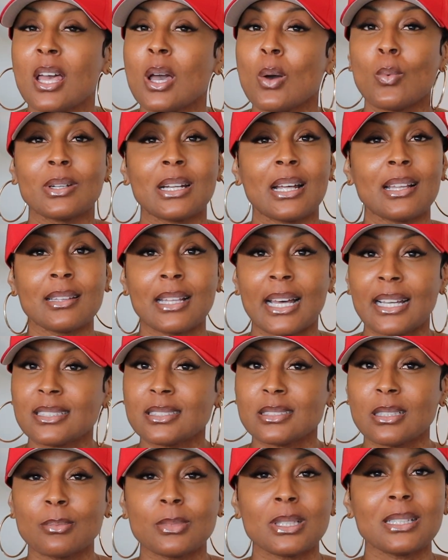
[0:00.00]
When I like
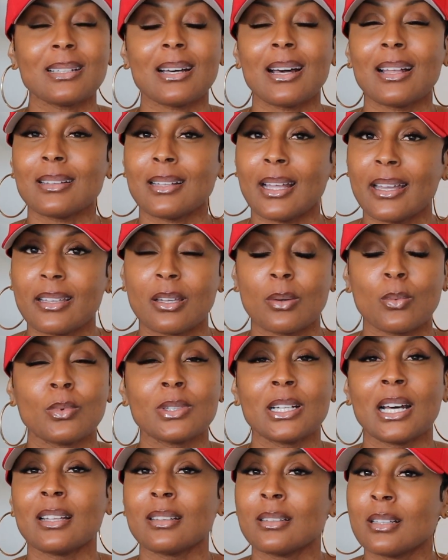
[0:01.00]
something, I like it. When
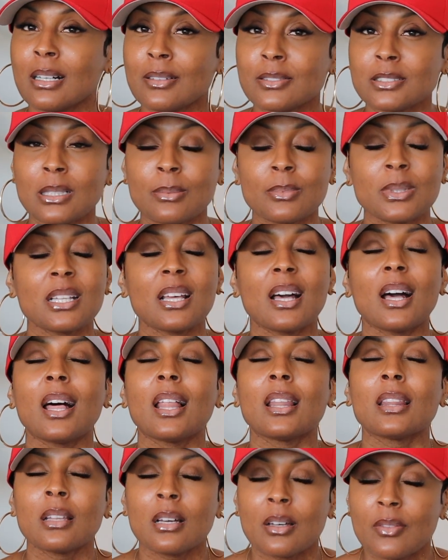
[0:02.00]
I love something, I
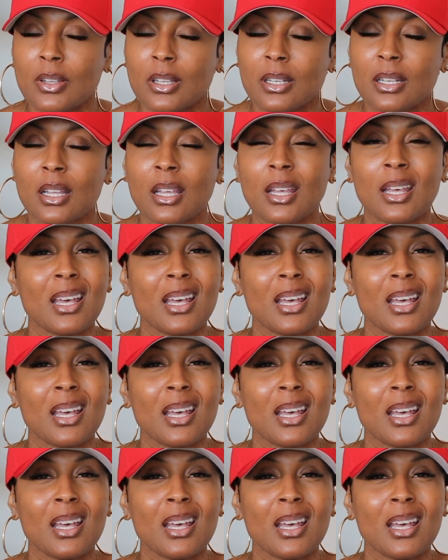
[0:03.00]
love it.